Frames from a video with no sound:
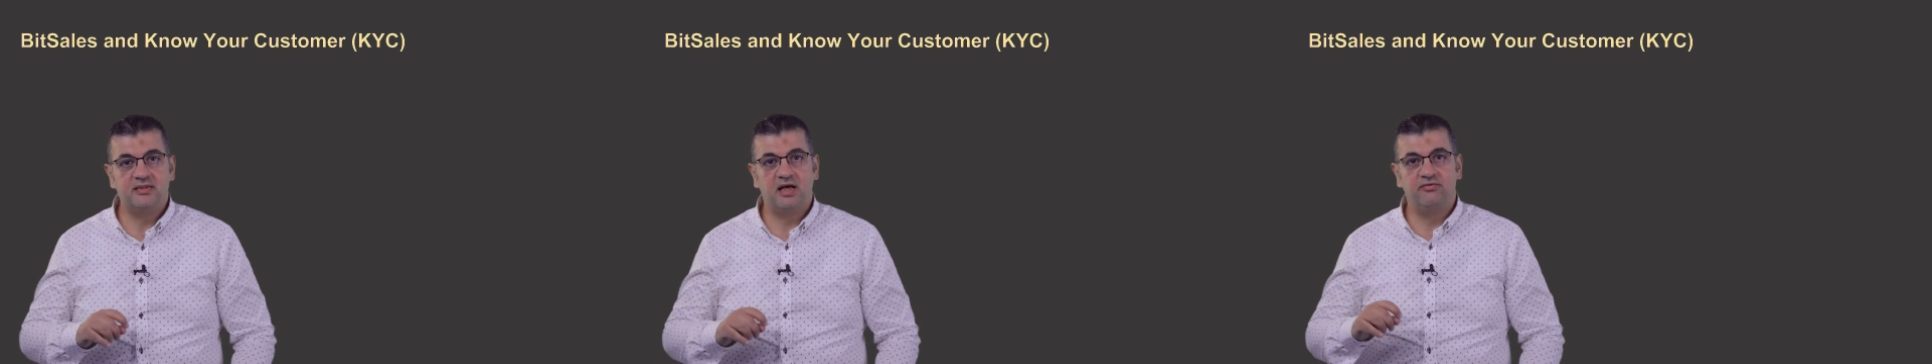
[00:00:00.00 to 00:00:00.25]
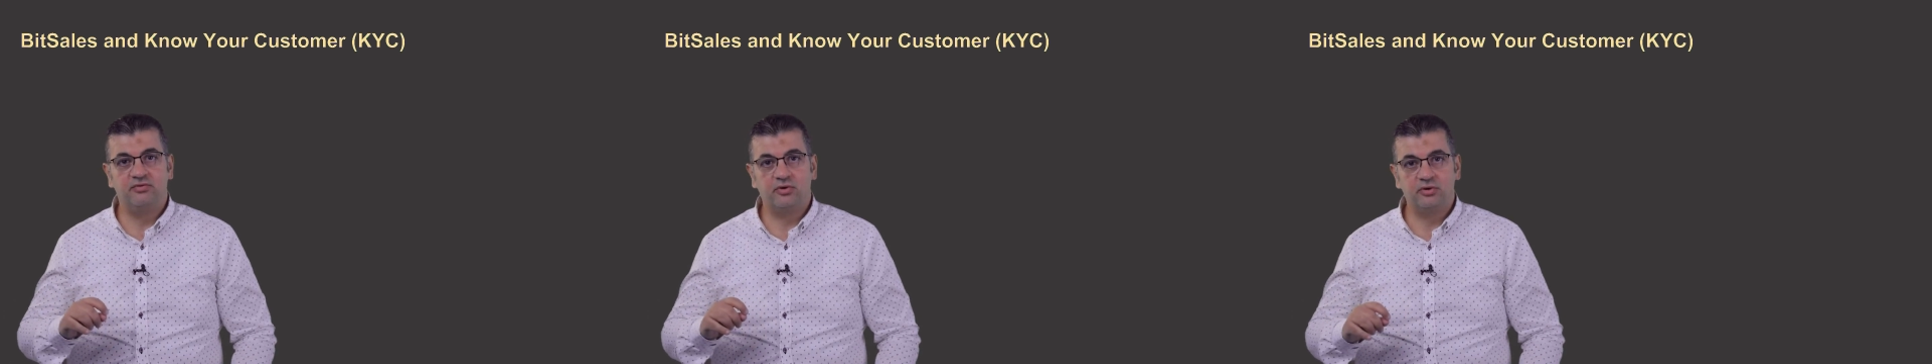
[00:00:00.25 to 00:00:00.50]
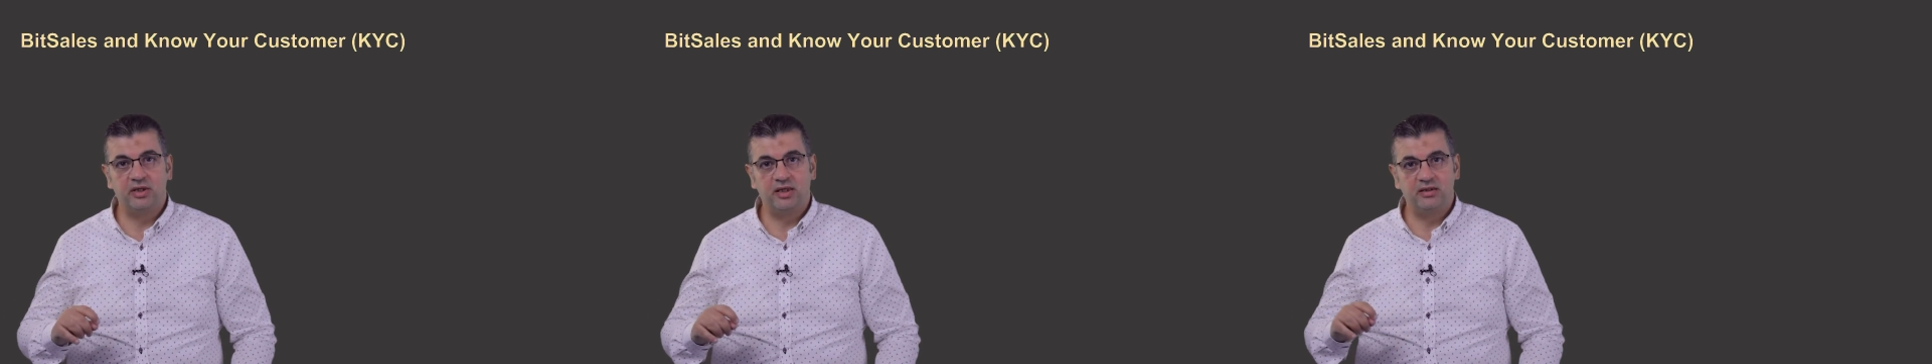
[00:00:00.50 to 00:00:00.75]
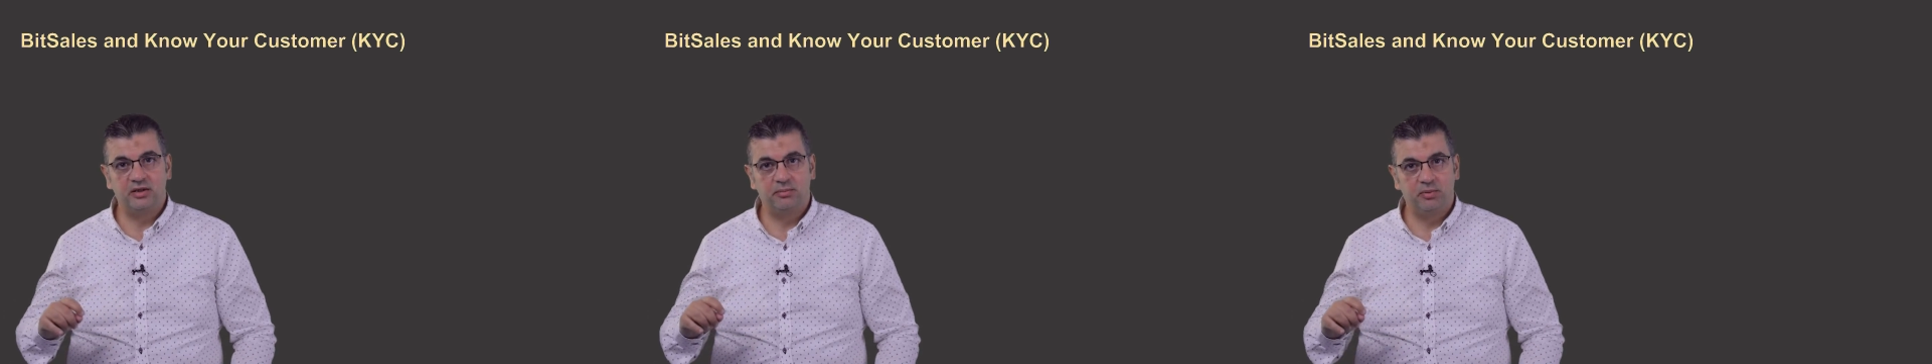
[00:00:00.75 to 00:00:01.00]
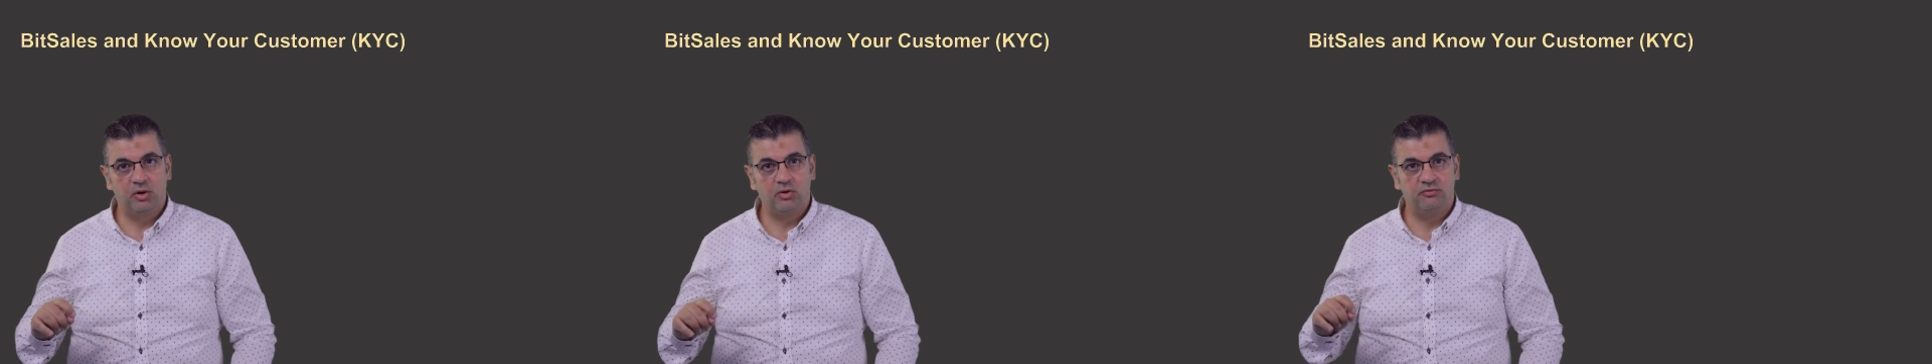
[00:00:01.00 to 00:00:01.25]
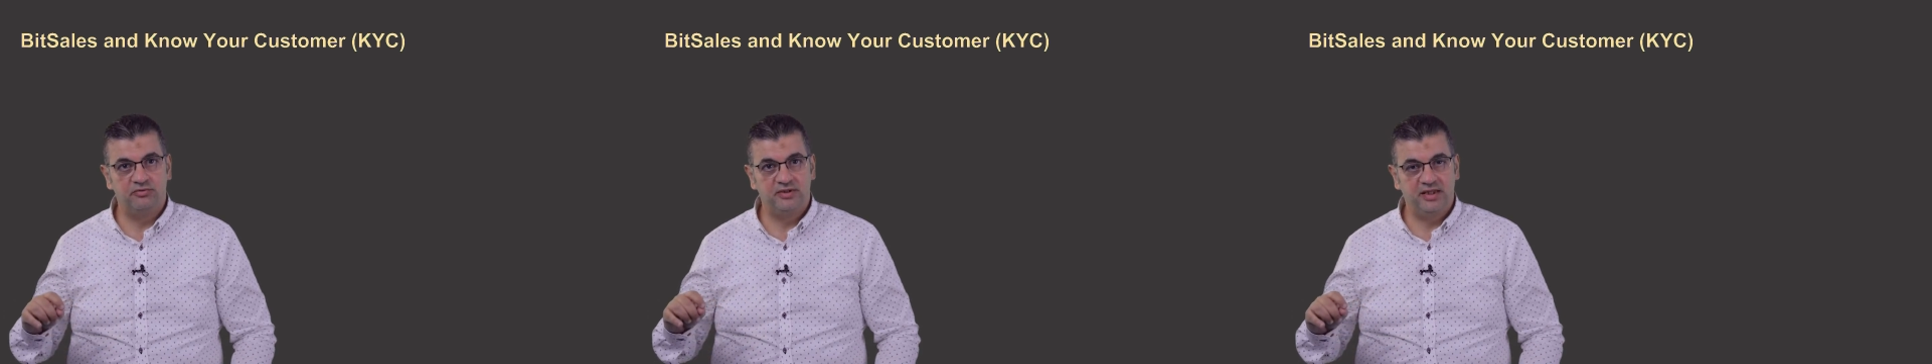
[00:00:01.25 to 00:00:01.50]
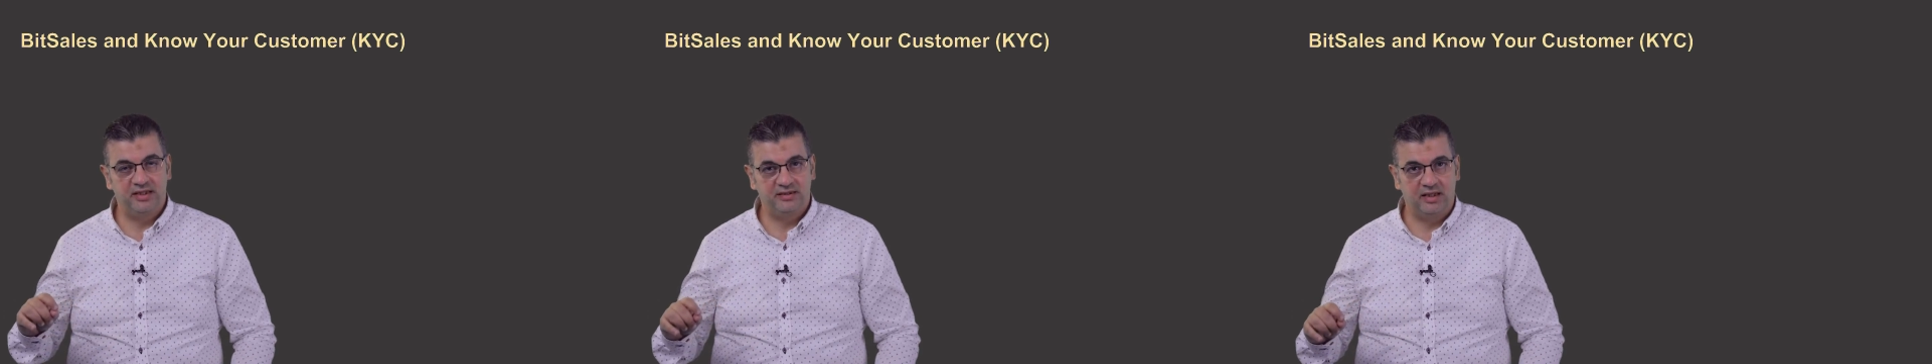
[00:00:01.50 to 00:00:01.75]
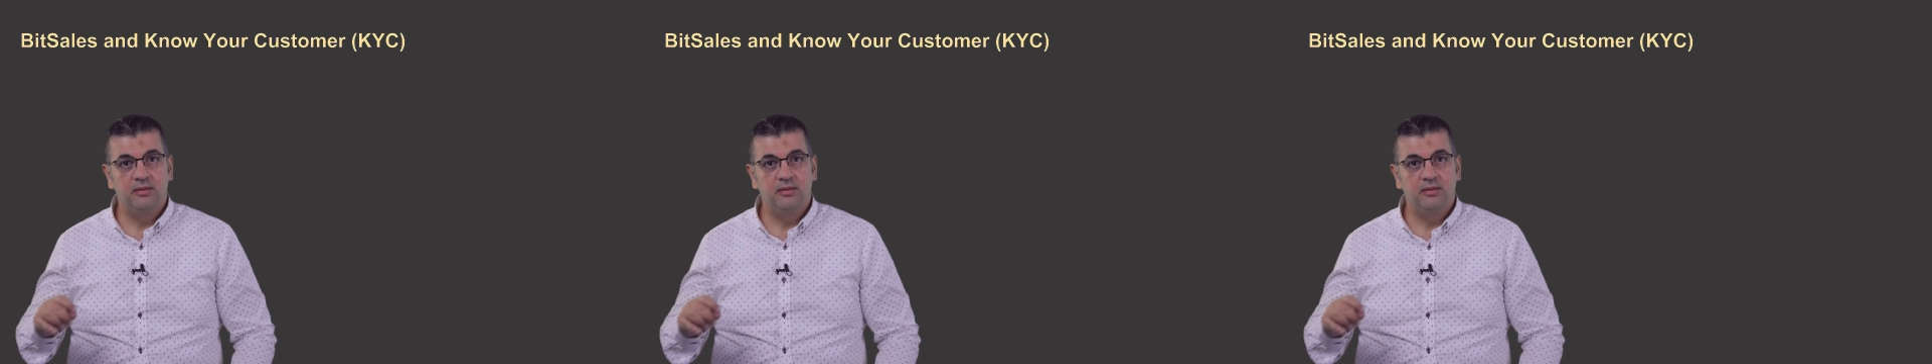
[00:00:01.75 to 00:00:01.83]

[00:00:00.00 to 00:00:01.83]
a fraudulent block of data